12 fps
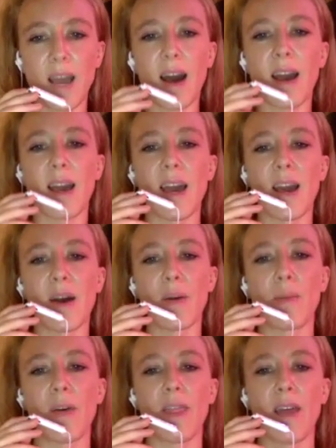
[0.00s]
I
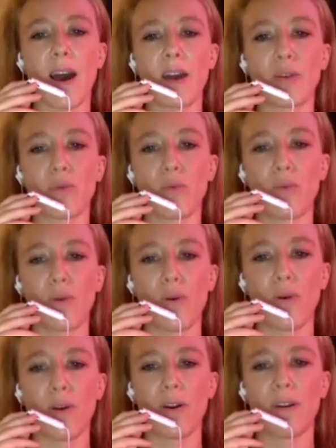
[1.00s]
am that
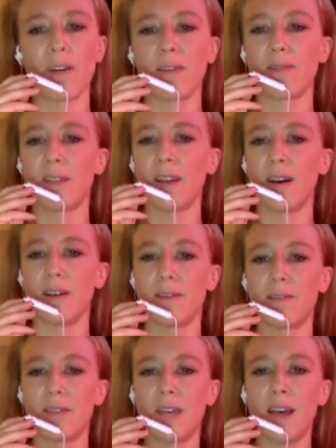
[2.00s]
roar of
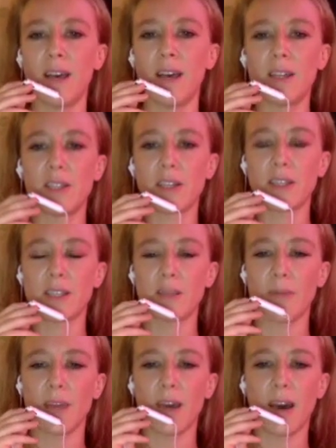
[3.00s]
love just
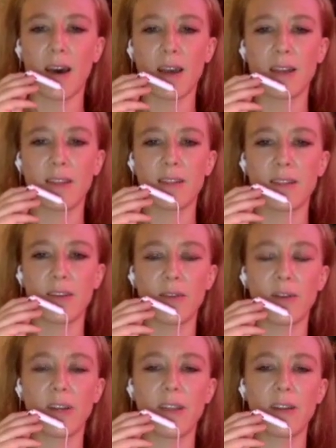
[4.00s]
behind
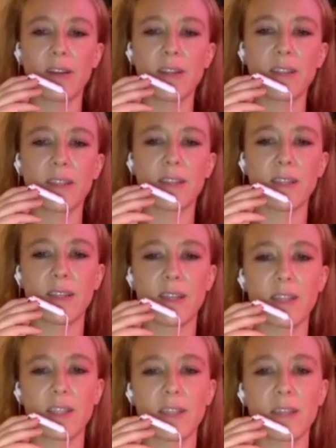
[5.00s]
your nearest
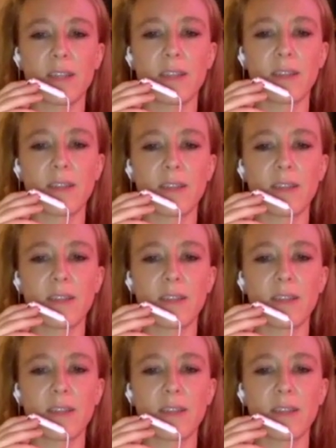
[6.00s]
attention.